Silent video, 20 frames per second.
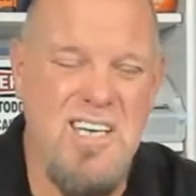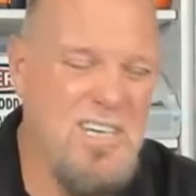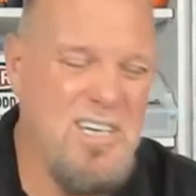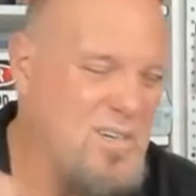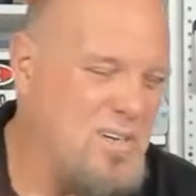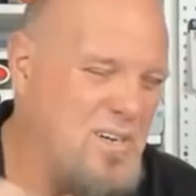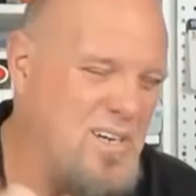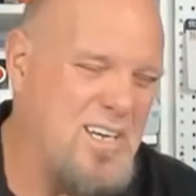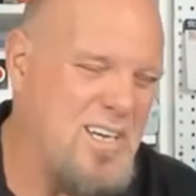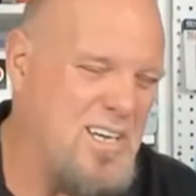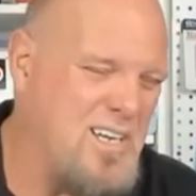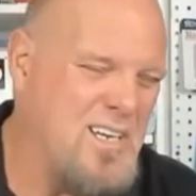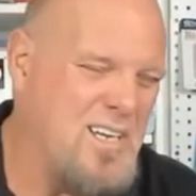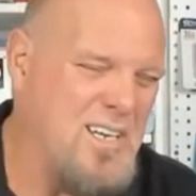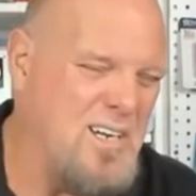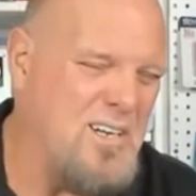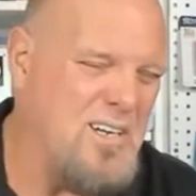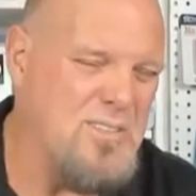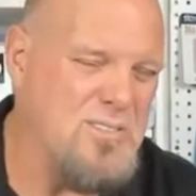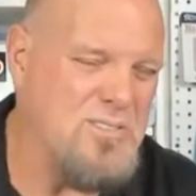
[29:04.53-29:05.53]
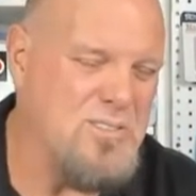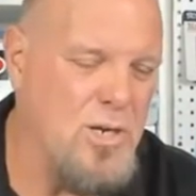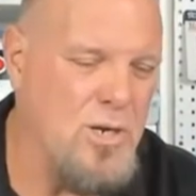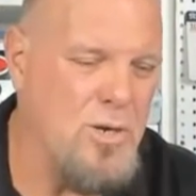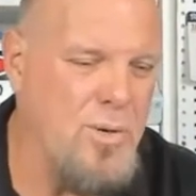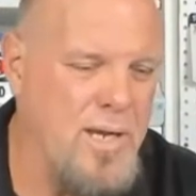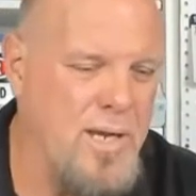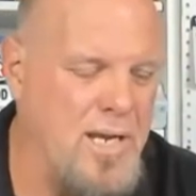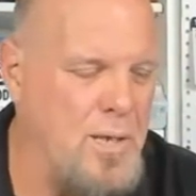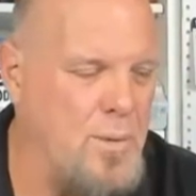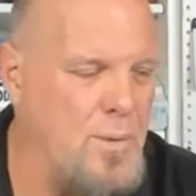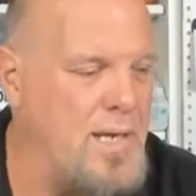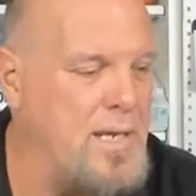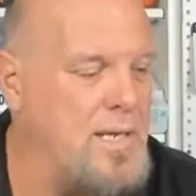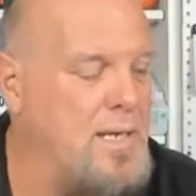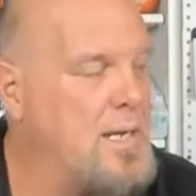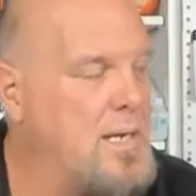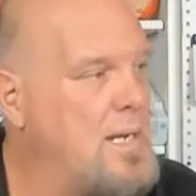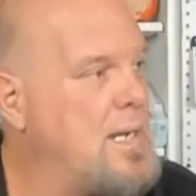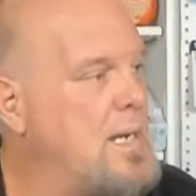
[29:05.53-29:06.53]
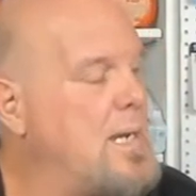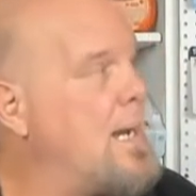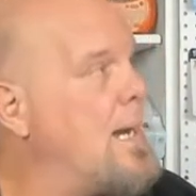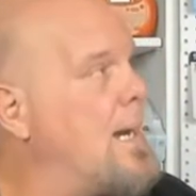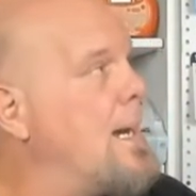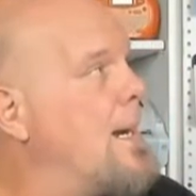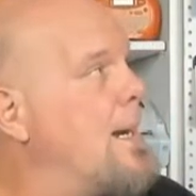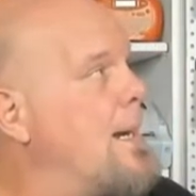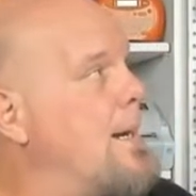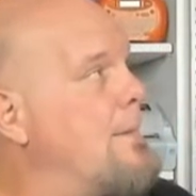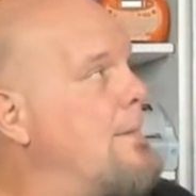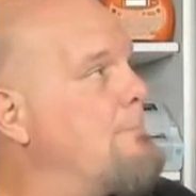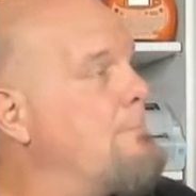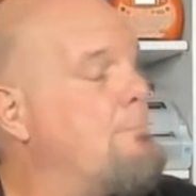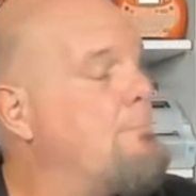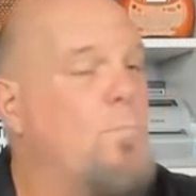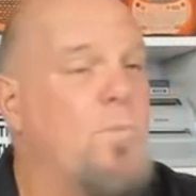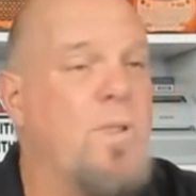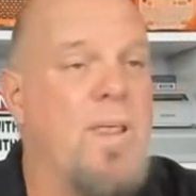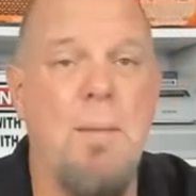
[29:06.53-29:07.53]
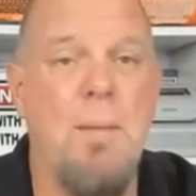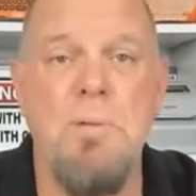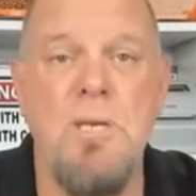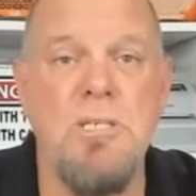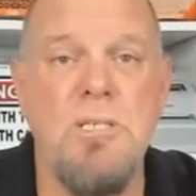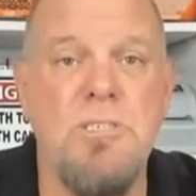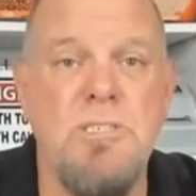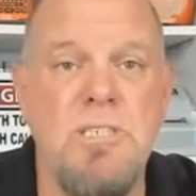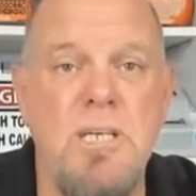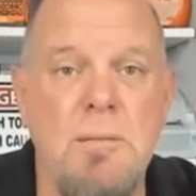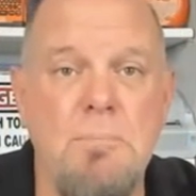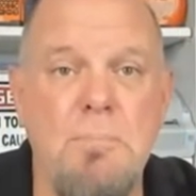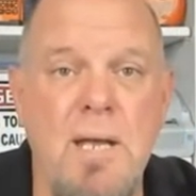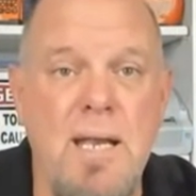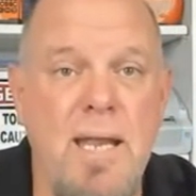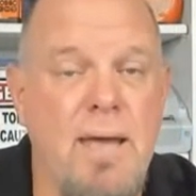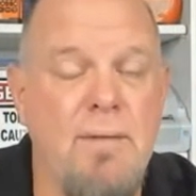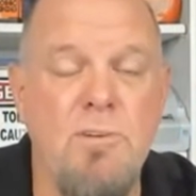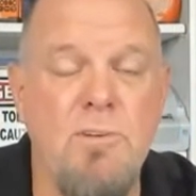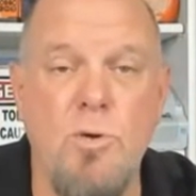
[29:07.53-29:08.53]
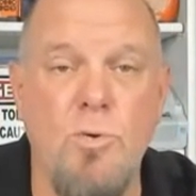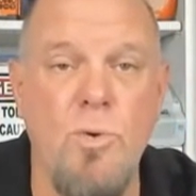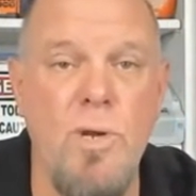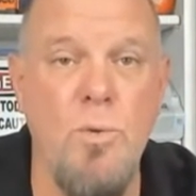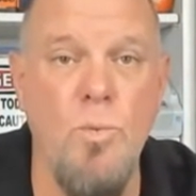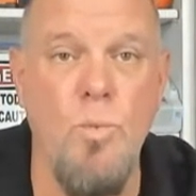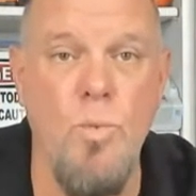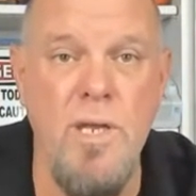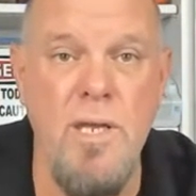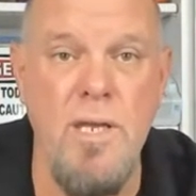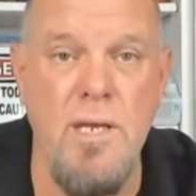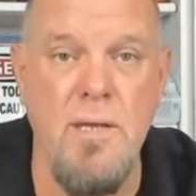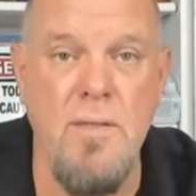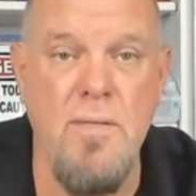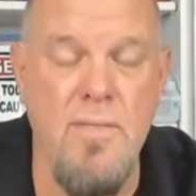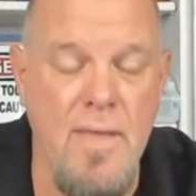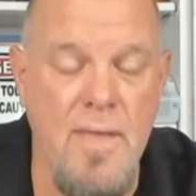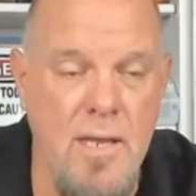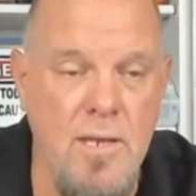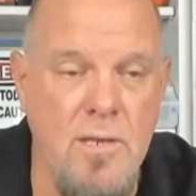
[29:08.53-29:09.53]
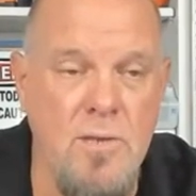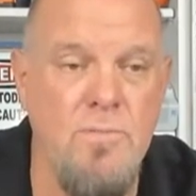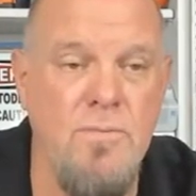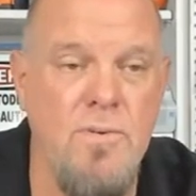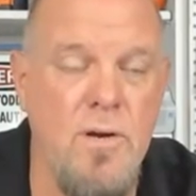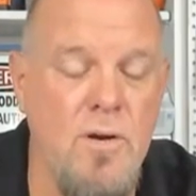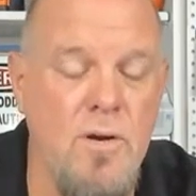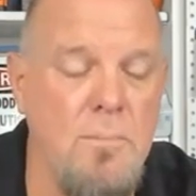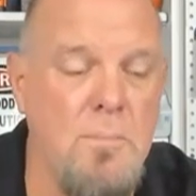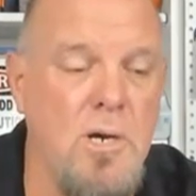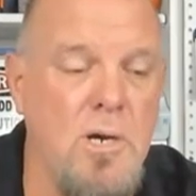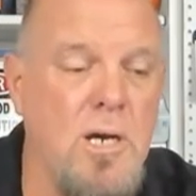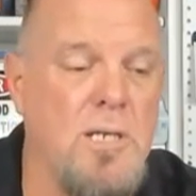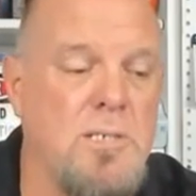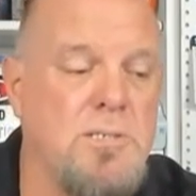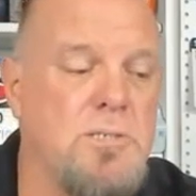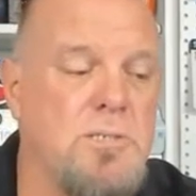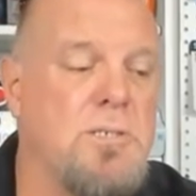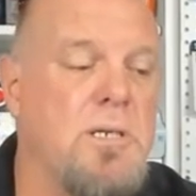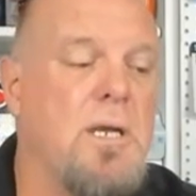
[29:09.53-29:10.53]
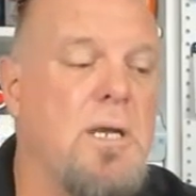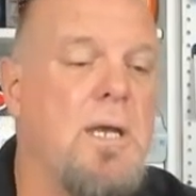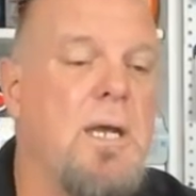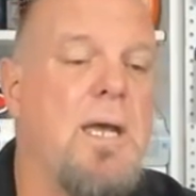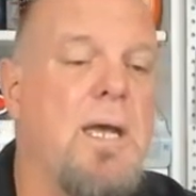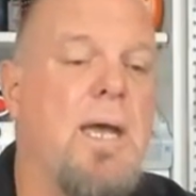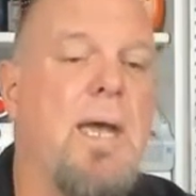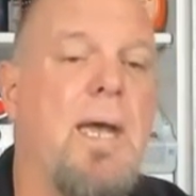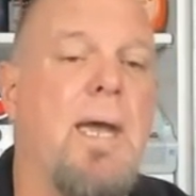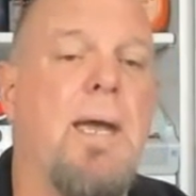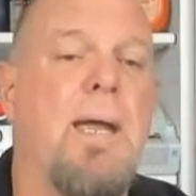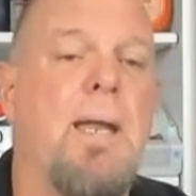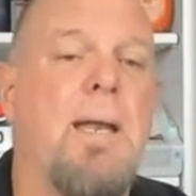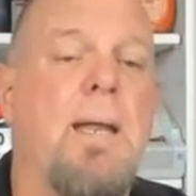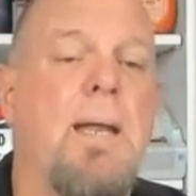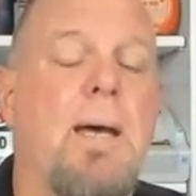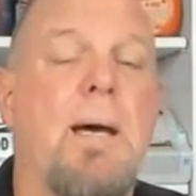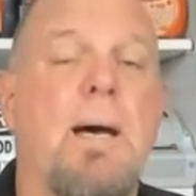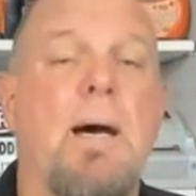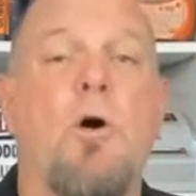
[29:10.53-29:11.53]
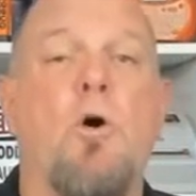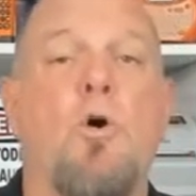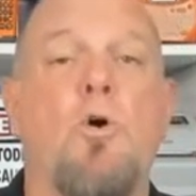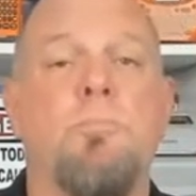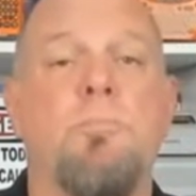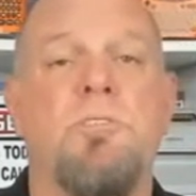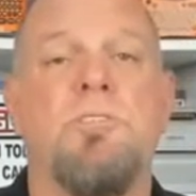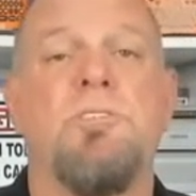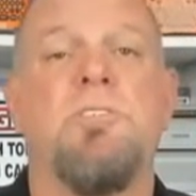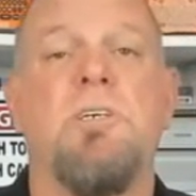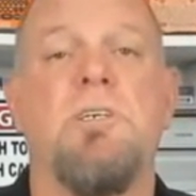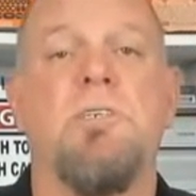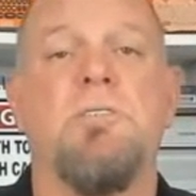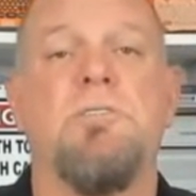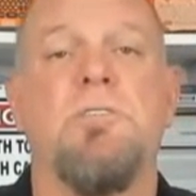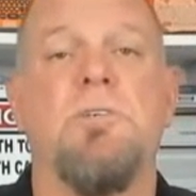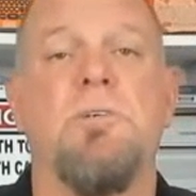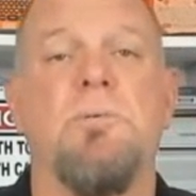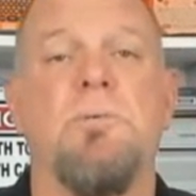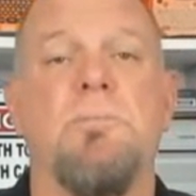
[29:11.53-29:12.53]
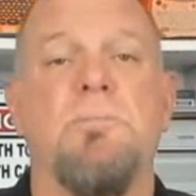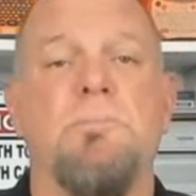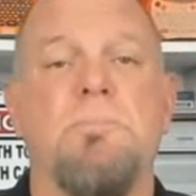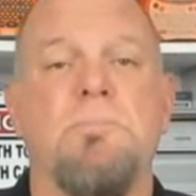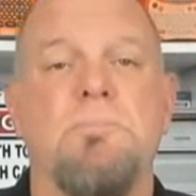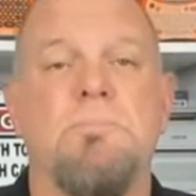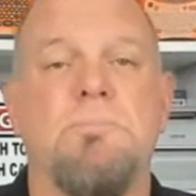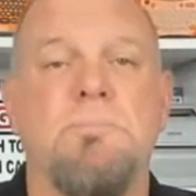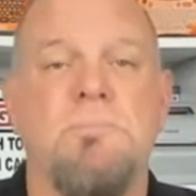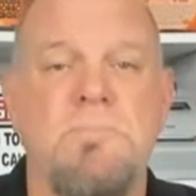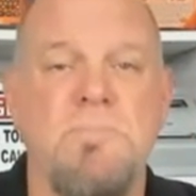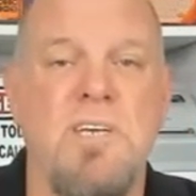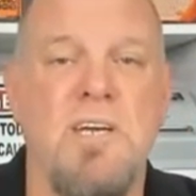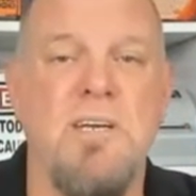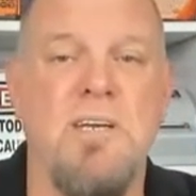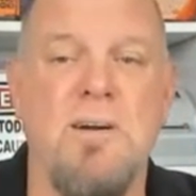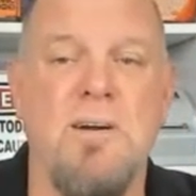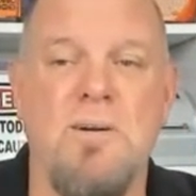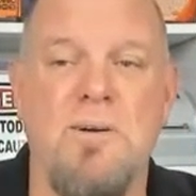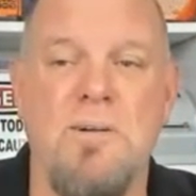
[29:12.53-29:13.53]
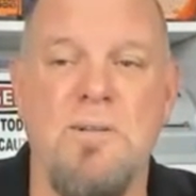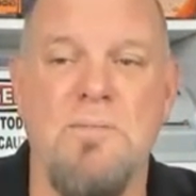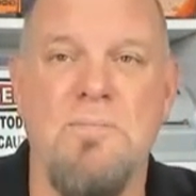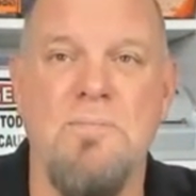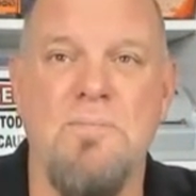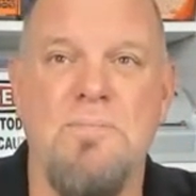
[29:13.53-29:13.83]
so anyway, with that being said, man, have a great week. Thank you very much. And I hope to see you soon. Take care, all.